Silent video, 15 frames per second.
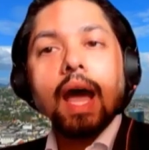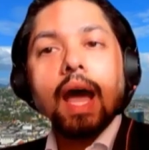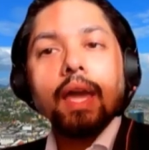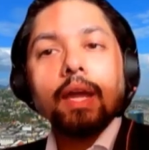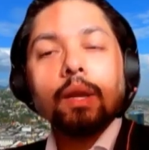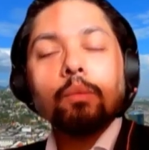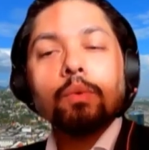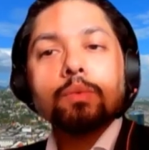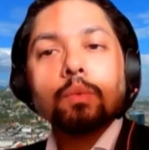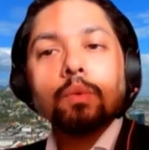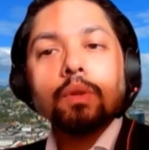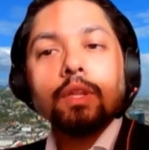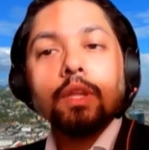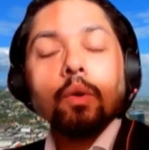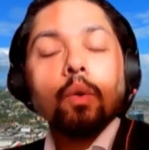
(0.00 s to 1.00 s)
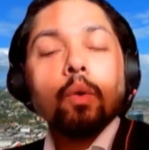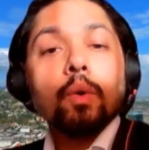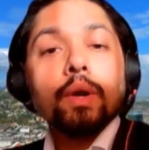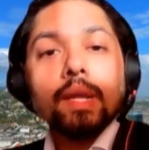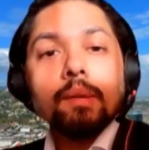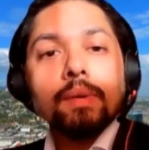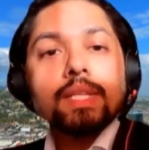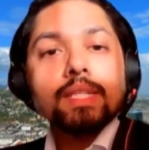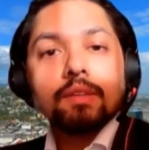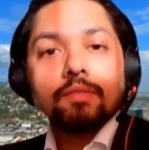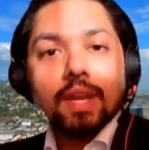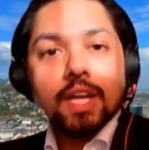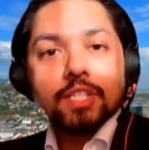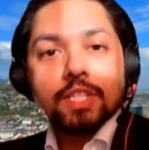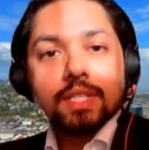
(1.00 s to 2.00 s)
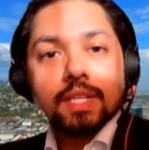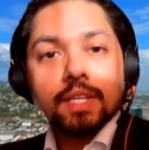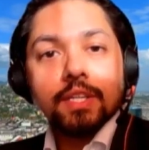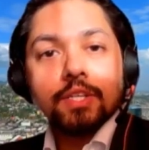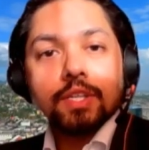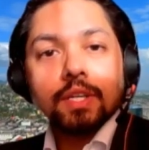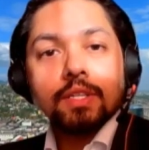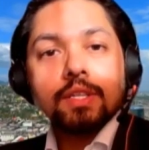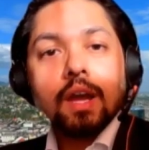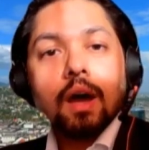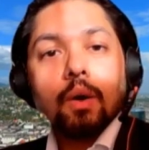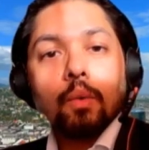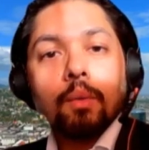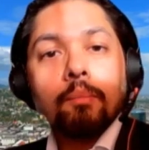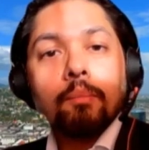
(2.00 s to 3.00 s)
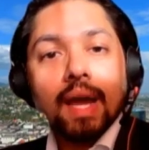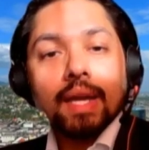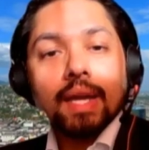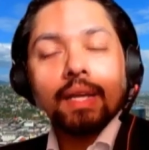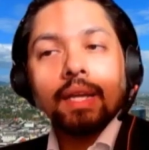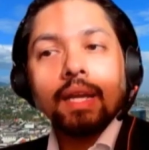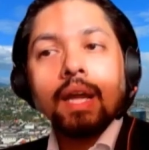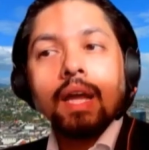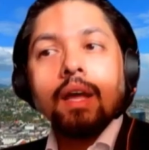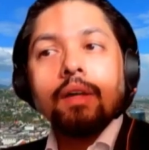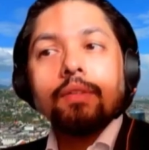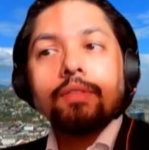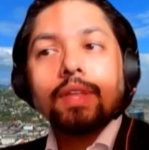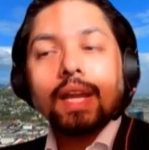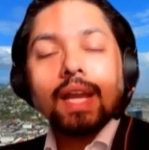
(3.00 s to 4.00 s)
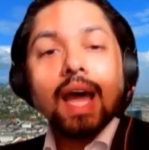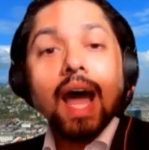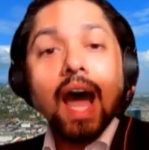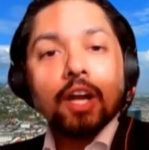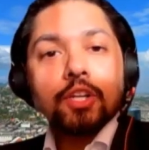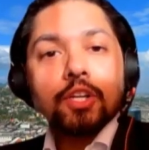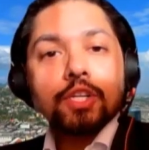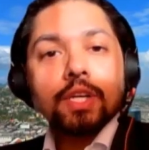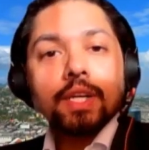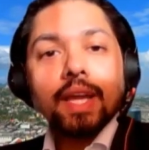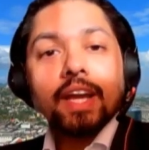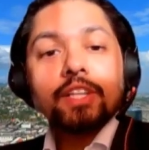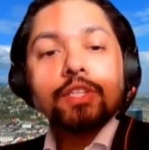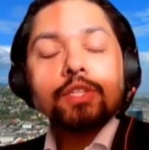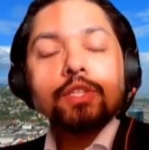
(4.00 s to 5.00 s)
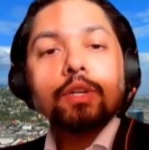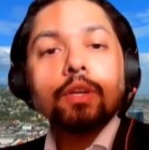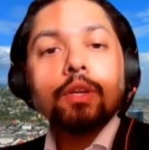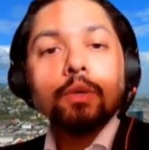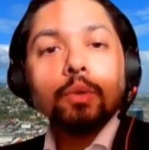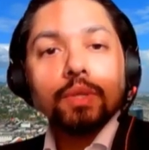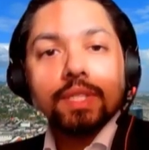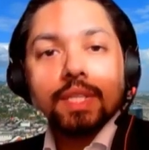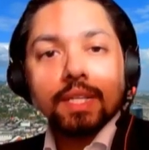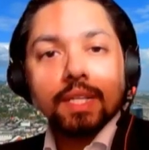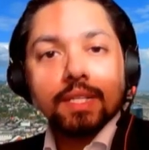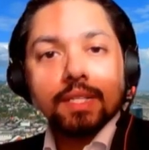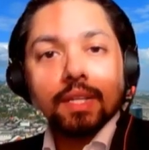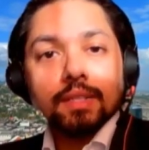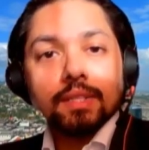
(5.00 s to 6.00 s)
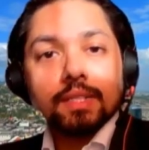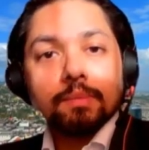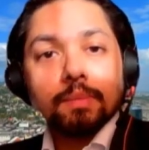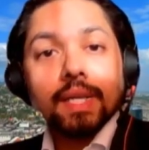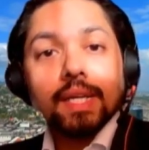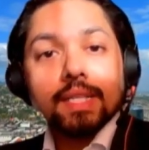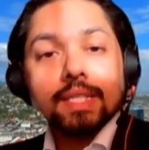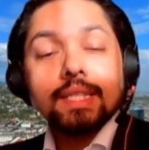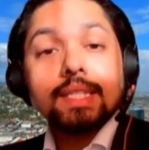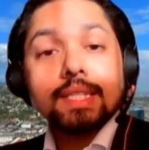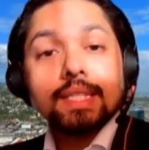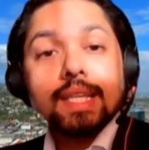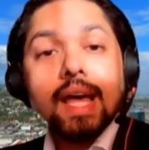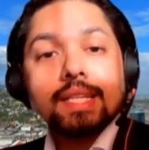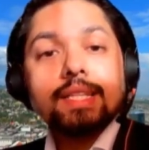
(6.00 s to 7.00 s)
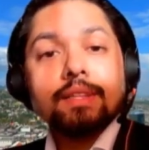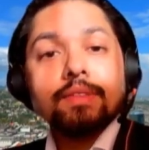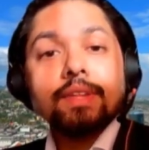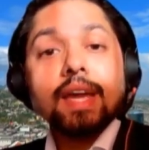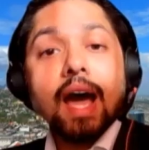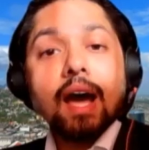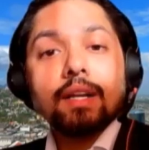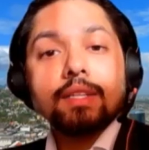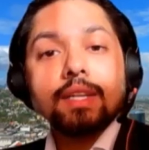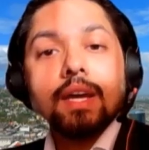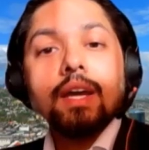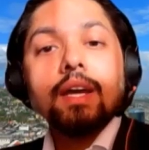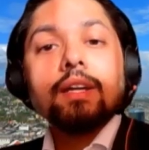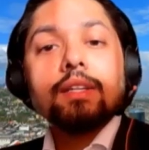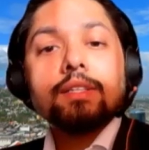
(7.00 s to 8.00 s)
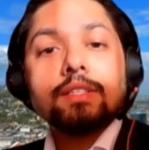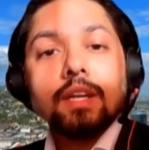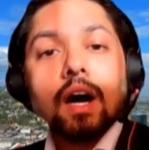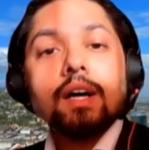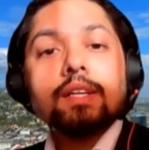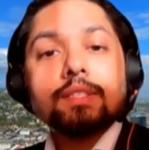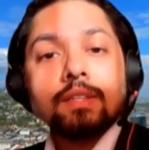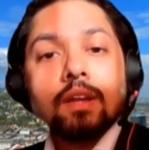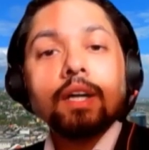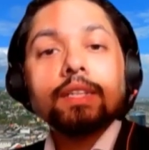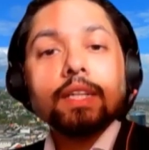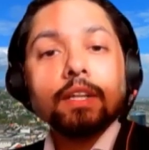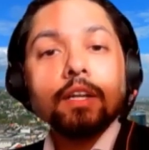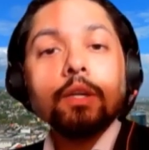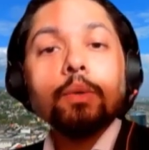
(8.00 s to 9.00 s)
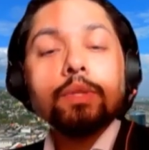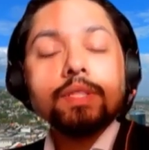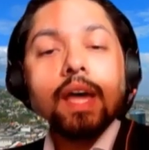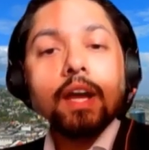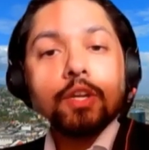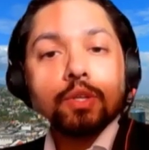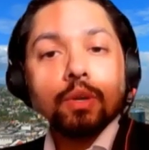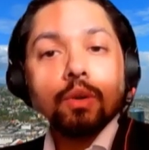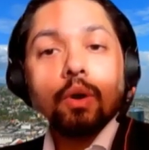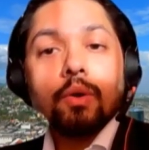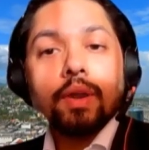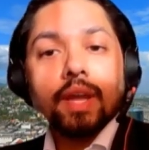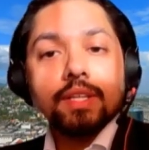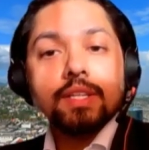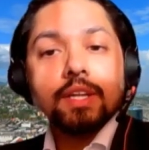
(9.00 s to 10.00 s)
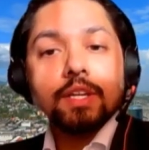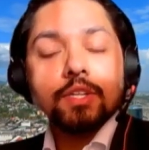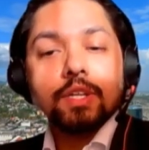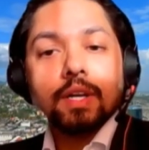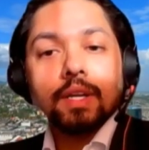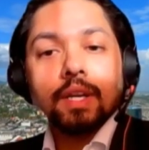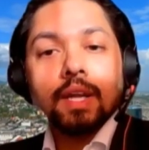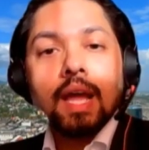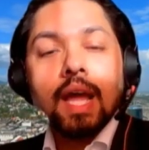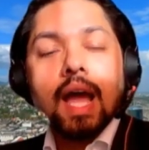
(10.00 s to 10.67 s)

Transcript: it was the only piece of legislation, to our mind, that actually excludes citizens because it says in the Act does not include sexual orientation.